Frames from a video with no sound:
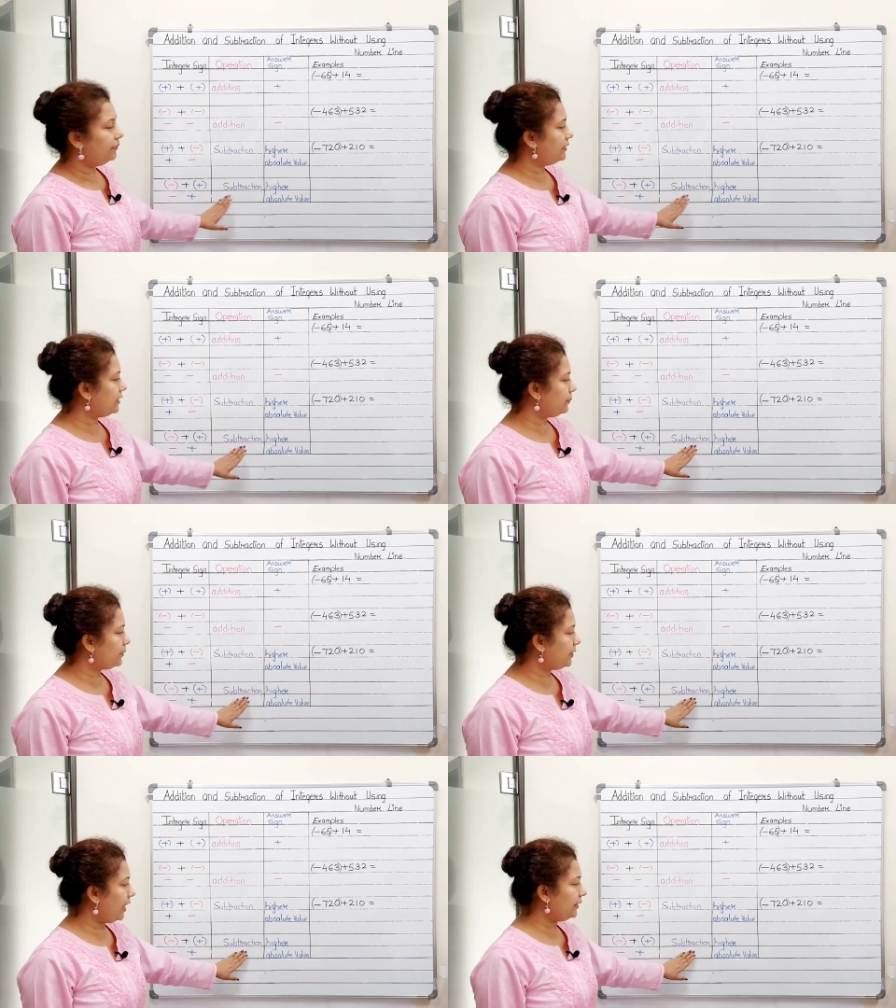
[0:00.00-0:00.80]
we
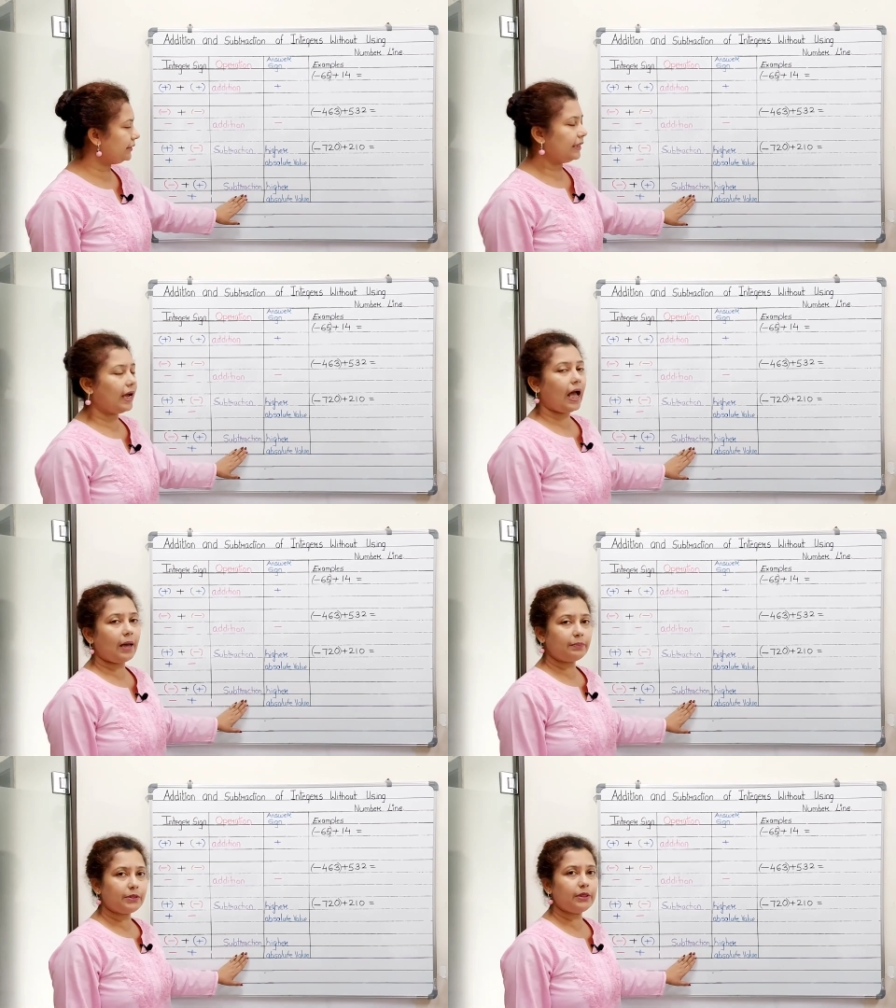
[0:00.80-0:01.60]
subtract the
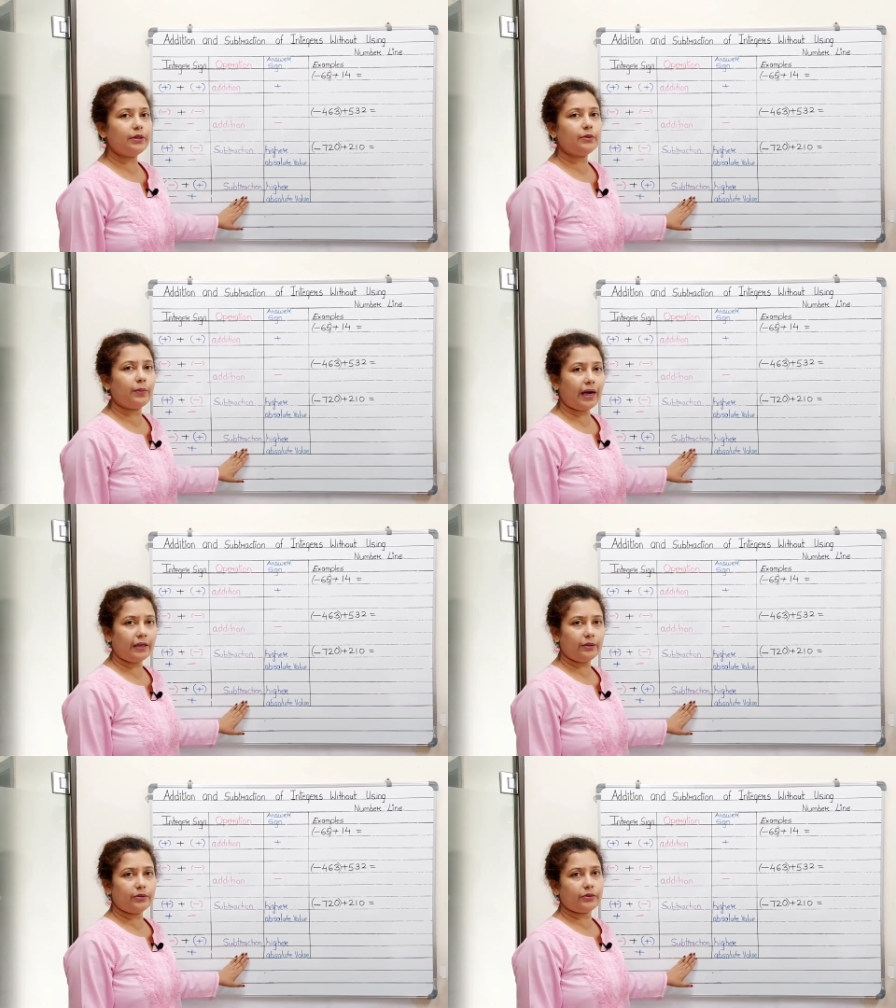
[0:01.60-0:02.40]
absolute
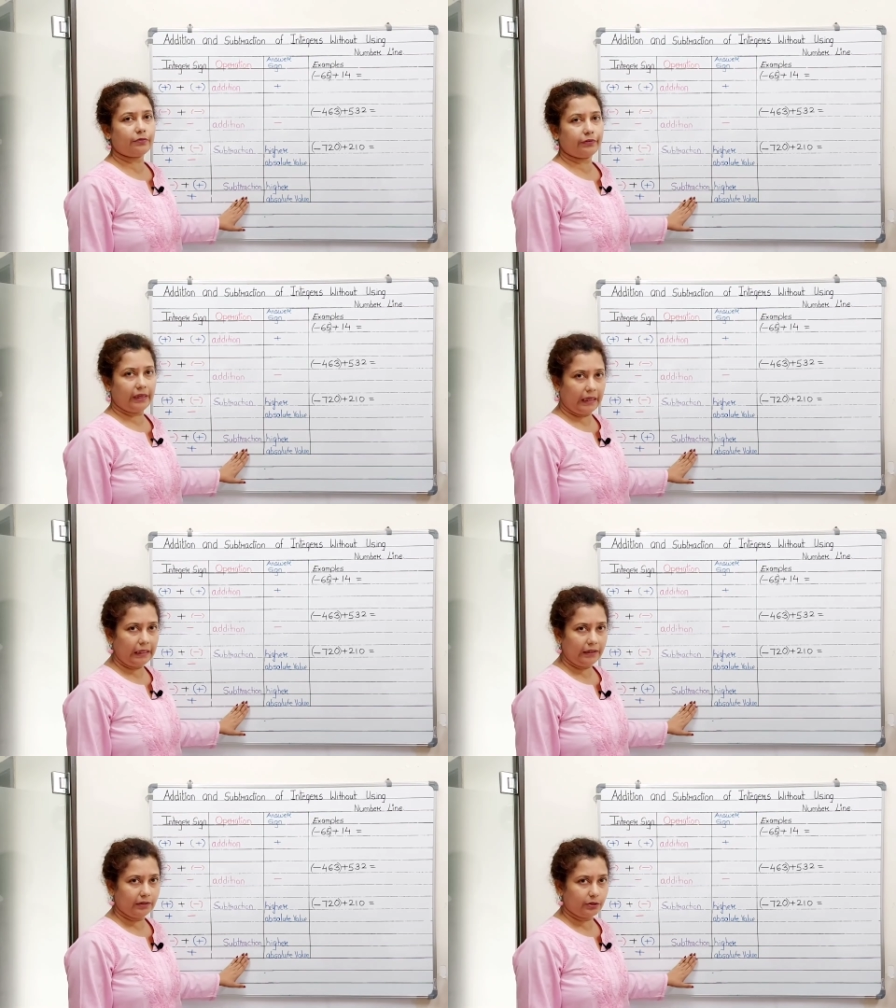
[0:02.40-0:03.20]
values of the
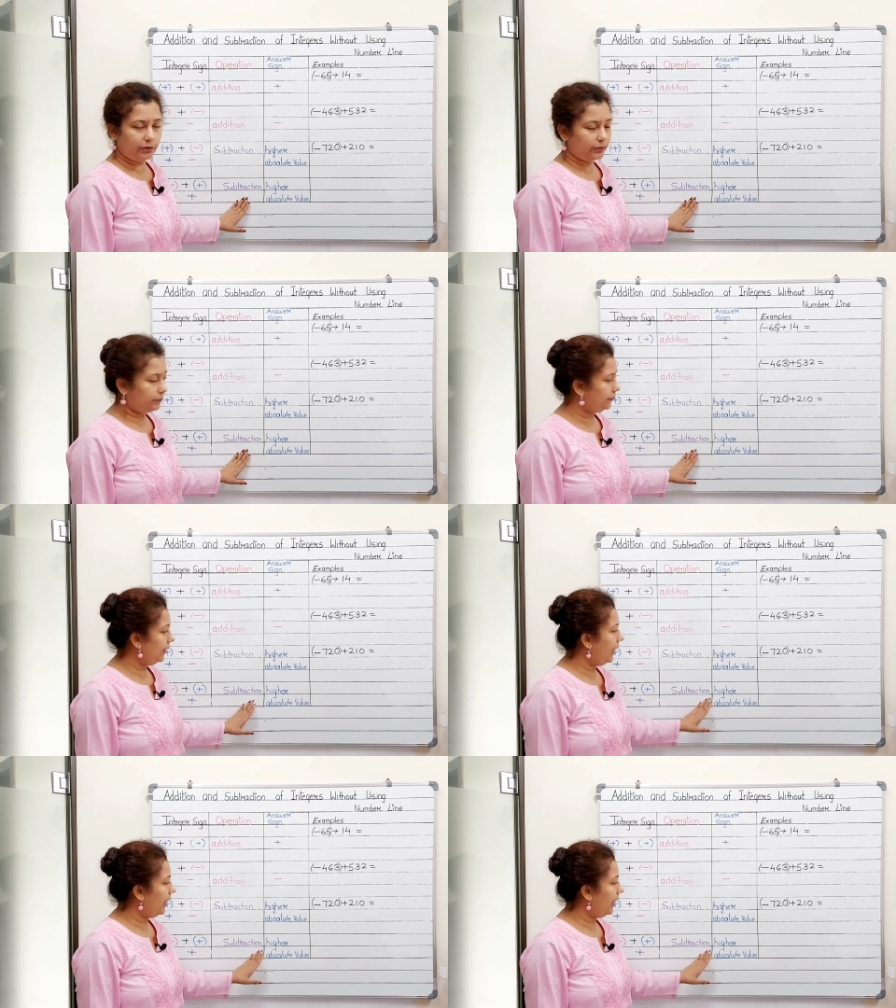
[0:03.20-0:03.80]
integer